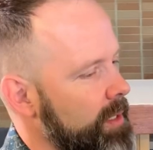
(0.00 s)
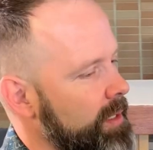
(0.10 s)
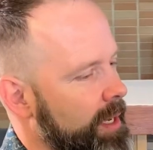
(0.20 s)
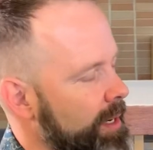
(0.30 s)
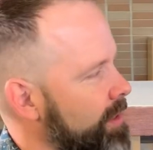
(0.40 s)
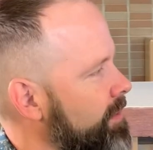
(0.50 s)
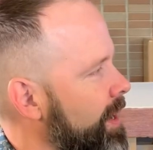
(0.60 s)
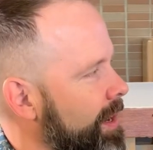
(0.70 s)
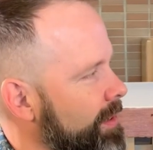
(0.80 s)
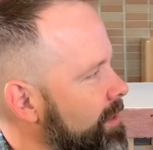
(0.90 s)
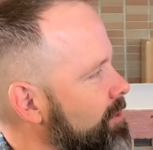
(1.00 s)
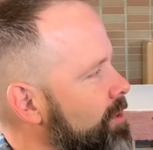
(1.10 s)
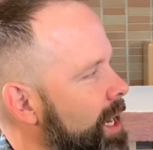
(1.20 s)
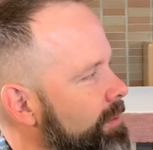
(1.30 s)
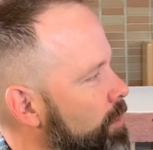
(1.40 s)
get in the van and
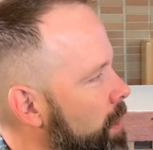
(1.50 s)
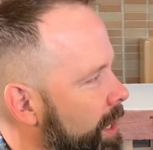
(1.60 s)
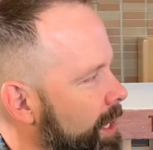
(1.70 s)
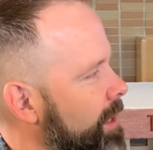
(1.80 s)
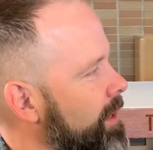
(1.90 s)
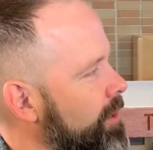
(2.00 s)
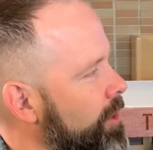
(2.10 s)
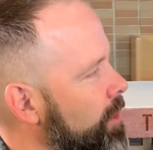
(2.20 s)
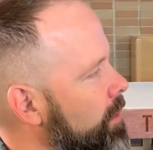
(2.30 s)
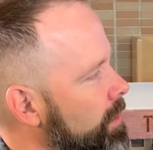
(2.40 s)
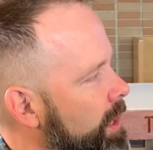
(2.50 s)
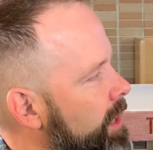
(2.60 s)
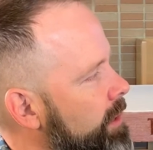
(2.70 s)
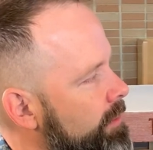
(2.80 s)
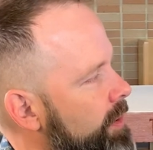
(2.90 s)
drive away,
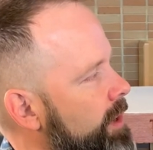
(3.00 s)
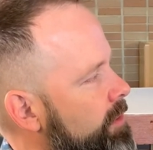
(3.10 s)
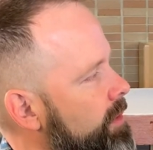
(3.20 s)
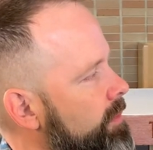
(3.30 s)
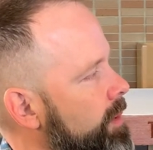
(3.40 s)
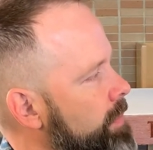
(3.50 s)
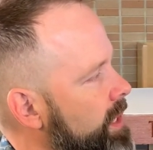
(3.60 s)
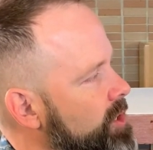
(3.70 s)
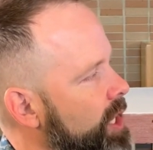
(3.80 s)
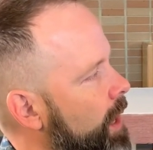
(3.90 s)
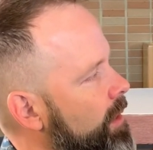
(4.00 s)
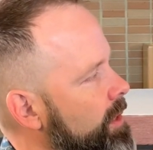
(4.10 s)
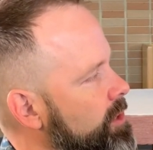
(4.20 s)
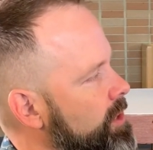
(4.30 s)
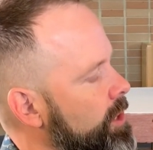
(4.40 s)
like in the face of a big challenge.